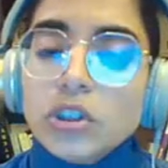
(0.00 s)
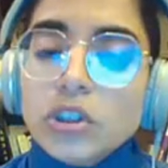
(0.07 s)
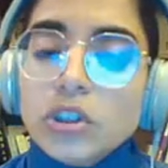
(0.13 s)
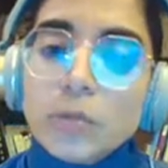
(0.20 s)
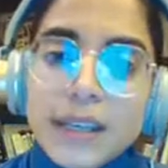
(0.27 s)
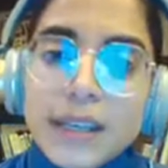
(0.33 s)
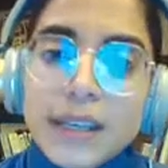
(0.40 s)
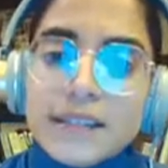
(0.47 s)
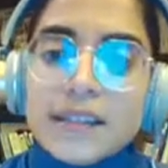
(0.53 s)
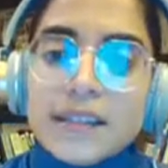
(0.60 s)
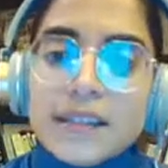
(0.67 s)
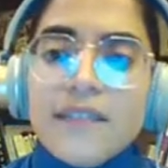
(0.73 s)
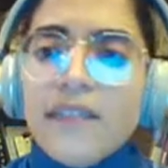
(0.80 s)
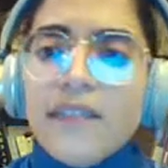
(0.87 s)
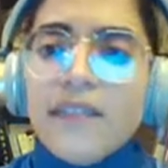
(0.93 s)
Which
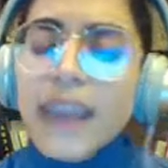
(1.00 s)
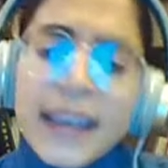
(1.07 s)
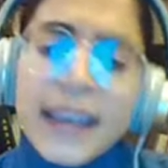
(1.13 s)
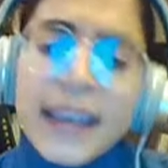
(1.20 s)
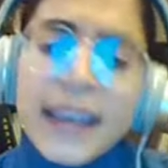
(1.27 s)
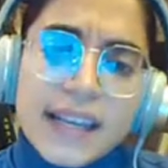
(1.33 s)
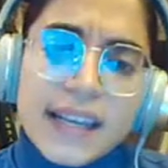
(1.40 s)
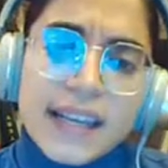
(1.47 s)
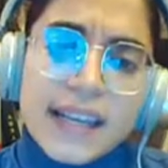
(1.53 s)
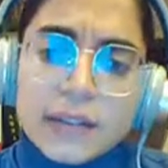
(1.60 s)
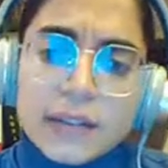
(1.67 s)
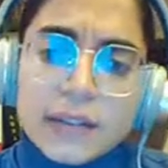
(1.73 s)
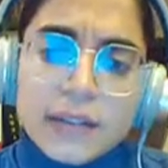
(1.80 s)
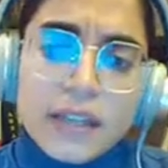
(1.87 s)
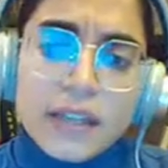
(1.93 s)
means if VA is
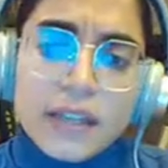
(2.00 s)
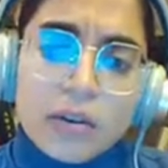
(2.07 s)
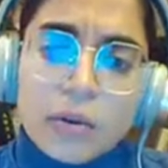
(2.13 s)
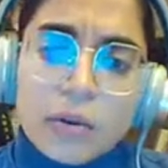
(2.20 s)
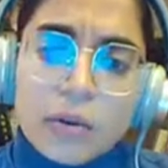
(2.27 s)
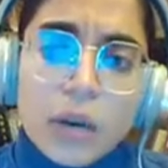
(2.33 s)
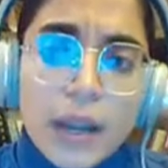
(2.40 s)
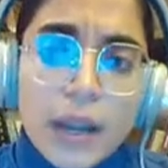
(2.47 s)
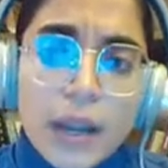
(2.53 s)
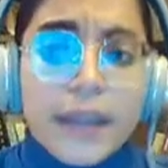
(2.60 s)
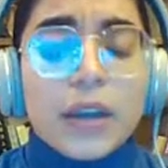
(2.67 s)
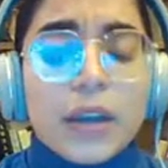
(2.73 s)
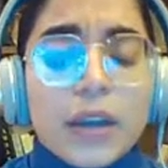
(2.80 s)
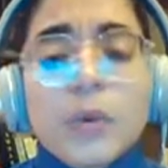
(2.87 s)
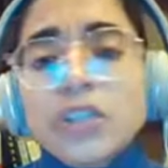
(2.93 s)
equal to 0,
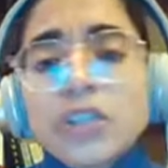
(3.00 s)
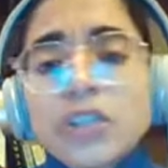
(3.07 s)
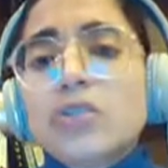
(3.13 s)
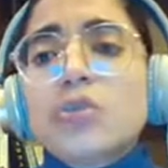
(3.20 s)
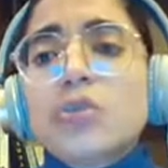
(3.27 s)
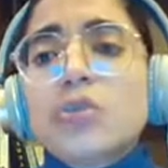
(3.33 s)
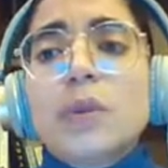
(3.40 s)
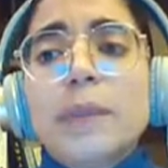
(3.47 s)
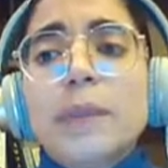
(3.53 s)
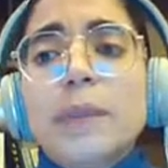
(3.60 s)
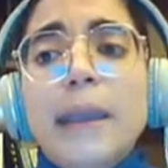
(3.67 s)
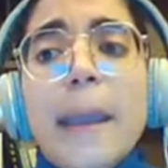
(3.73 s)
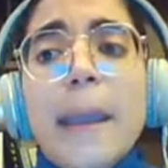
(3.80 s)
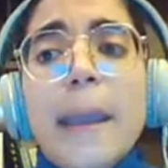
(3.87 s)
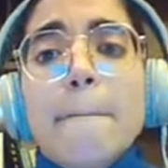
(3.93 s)
the equations will
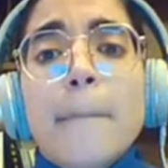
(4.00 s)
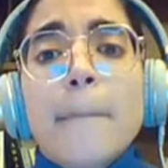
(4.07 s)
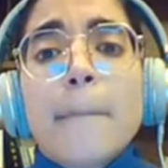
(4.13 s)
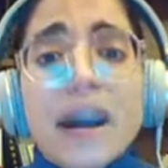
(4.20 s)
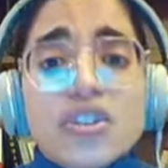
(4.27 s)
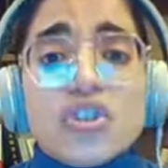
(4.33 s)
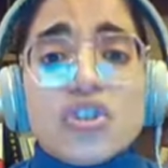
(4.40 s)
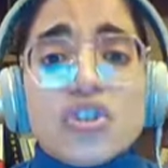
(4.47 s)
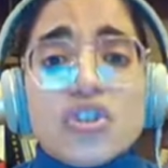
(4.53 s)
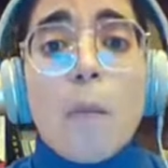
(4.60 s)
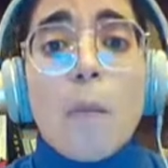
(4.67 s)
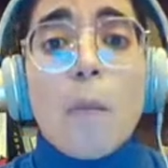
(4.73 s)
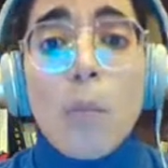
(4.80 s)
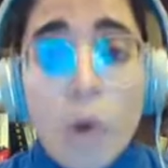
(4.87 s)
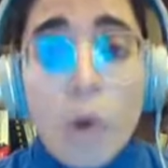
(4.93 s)
be much
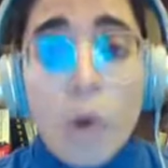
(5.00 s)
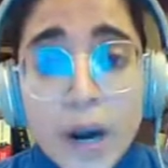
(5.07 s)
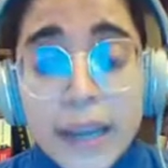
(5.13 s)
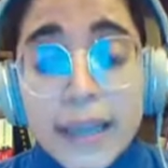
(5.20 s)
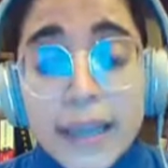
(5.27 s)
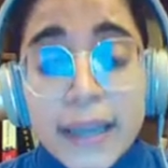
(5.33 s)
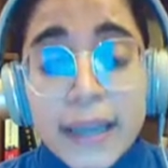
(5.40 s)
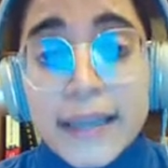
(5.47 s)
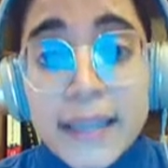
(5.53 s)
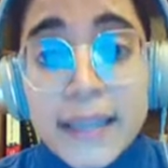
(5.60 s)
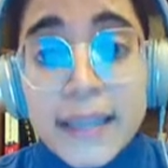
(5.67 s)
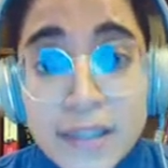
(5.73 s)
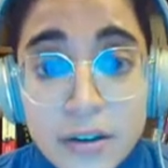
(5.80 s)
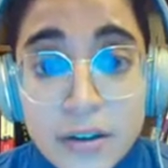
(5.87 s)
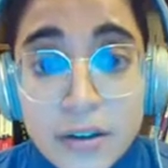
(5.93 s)
more
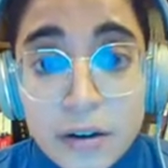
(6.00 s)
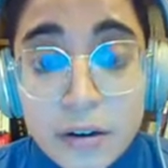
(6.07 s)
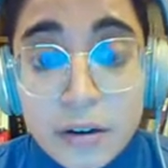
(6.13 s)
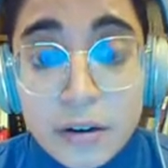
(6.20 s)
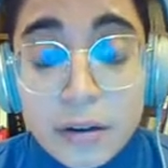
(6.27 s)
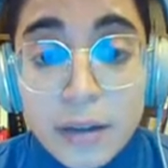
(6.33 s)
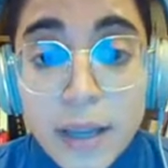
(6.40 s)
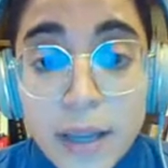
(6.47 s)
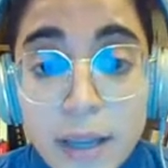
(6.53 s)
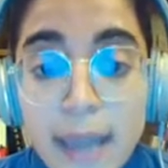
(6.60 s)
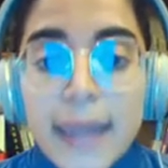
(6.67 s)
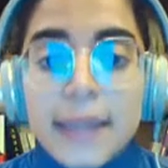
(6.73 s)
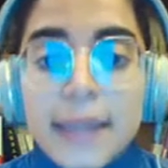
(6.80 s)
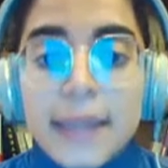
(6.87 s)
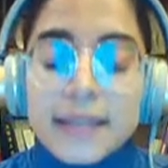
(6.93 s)
easier.
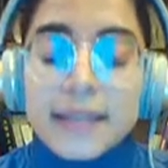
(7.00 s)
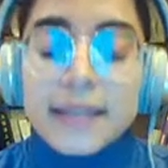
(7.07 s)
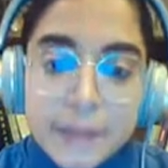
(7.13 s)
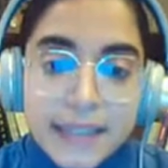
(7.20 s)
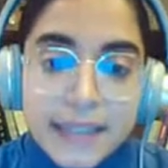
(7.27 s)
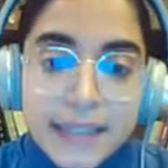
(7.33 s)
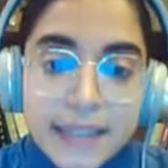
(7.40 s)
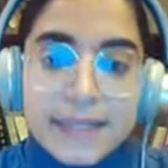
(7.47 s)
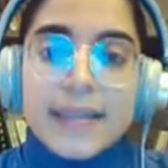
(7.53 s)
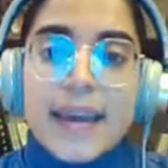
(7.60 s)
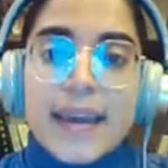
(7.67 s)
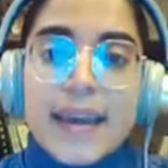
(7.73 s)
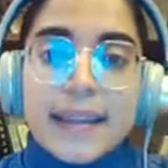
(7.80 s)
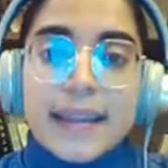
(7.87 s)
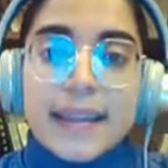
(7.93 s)
And this
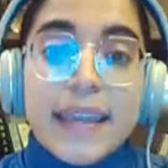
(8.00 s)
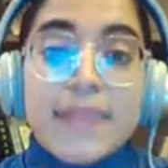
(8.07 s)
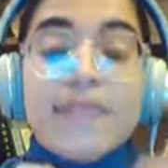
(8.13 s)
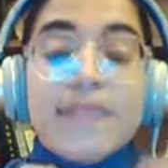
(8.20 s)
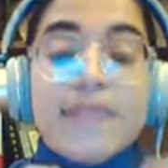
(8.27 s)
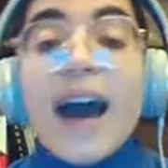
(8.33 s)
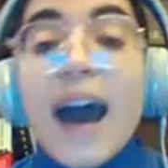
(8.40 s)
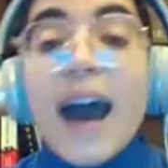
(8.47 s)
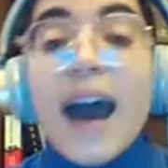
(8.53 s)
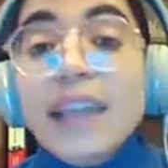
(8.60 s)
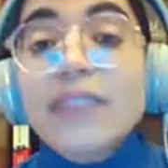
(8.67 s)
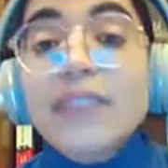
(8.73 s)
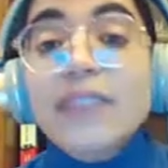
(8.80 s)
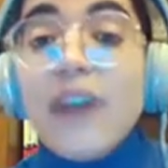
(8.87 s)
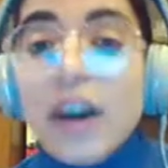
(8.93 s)
means that if
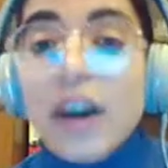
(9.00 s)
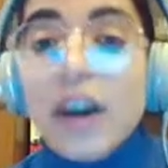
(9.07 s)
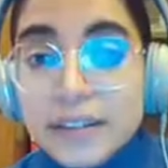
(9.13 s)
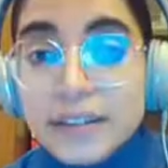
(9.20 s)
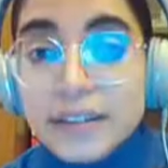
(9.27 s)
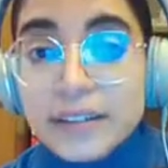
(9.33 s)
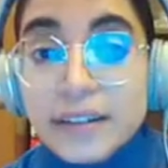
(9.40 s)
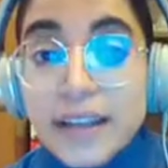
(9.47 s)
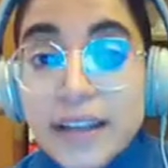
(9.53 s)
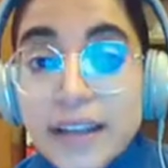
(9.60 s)
I find